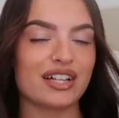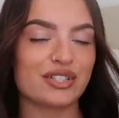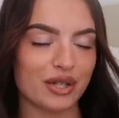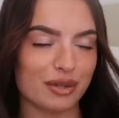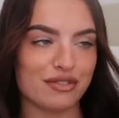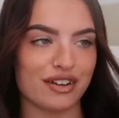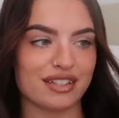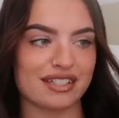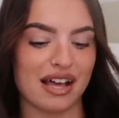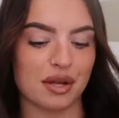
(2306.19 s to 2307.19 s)
I do hope you found
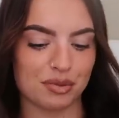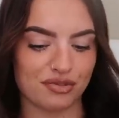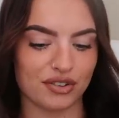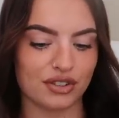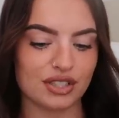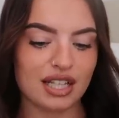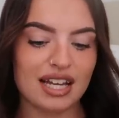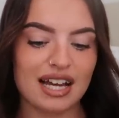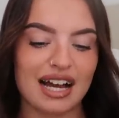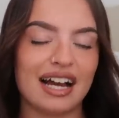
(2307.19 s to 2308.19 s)
this helpful,
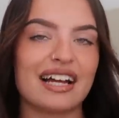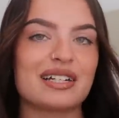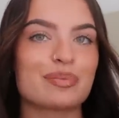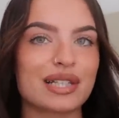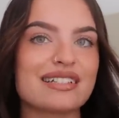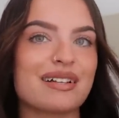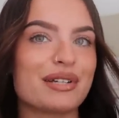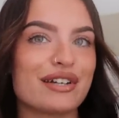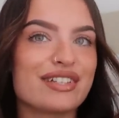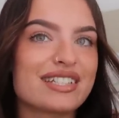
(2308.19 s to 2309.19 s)
and please let me
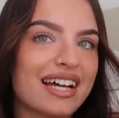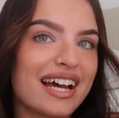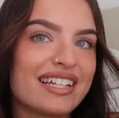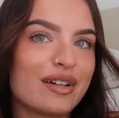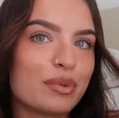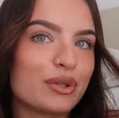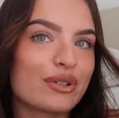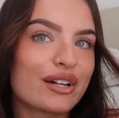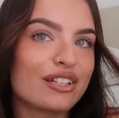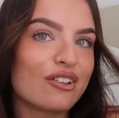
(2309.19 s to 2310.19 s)
know if you're starting your
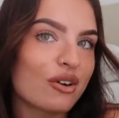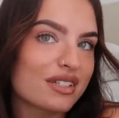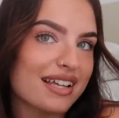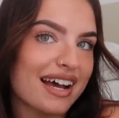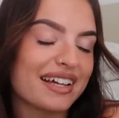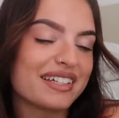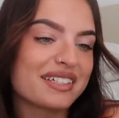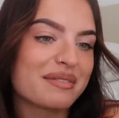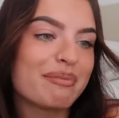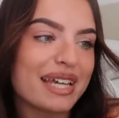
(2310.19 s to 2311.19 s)
bulk alongside
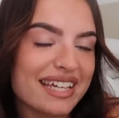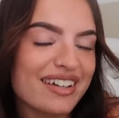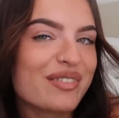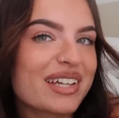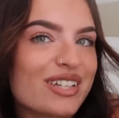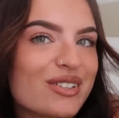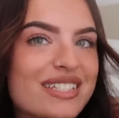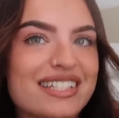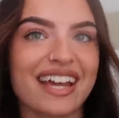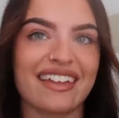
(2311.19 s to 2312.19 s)
me and we can do
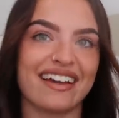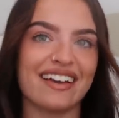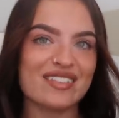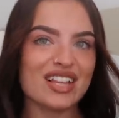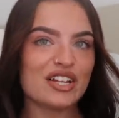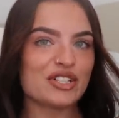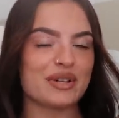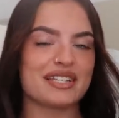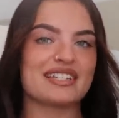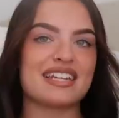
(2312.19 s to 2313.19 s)
this together, do it
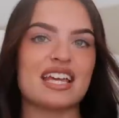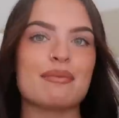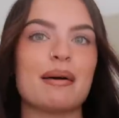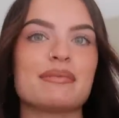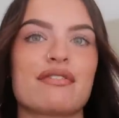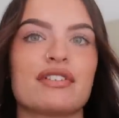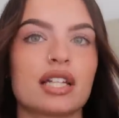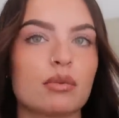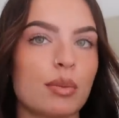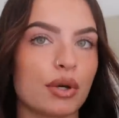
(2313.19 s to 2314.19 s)
as a team. I'm definitely
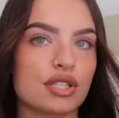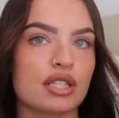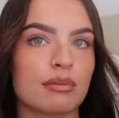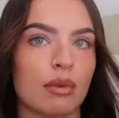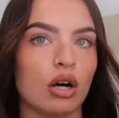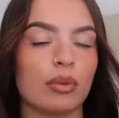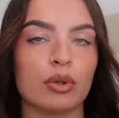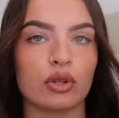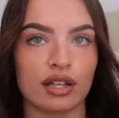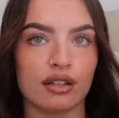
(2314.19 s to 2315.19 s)
gonna be posting more
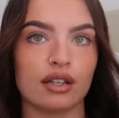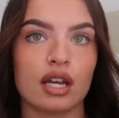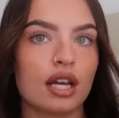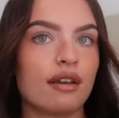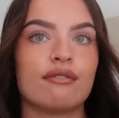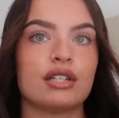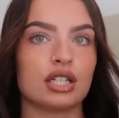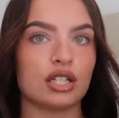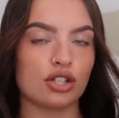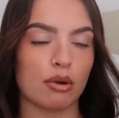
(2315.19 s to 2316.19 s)
bulking
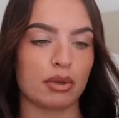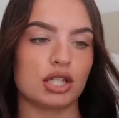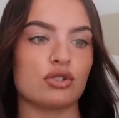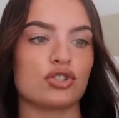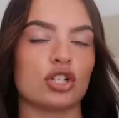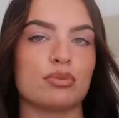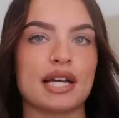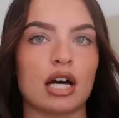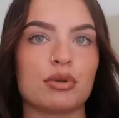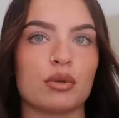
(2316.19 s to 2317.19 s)
videos on my YouTube to
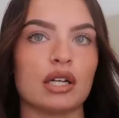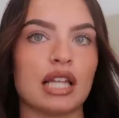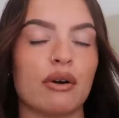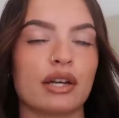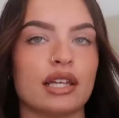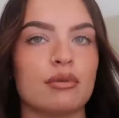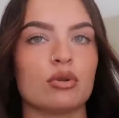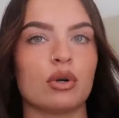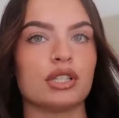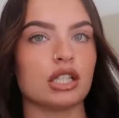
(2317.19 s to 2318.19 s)
help you all out and keep
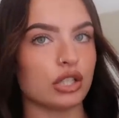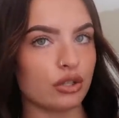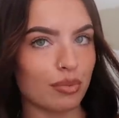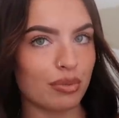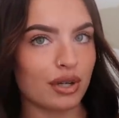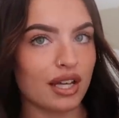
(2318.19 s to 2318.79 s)
you all in the loop.